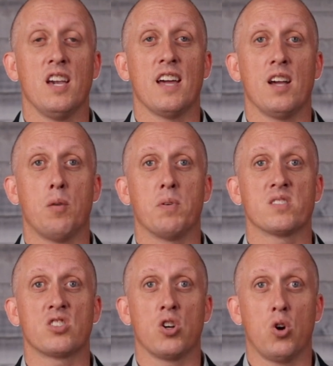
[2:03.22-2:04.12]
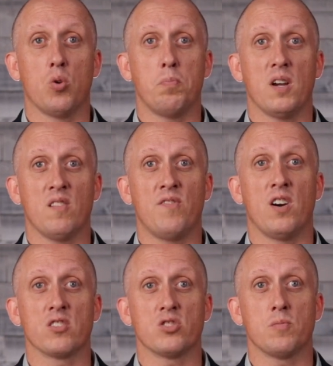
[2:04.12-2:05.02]
and help us cope and
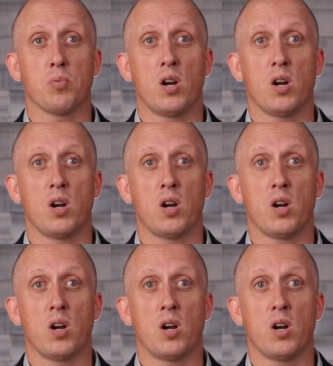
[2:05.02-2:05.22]
function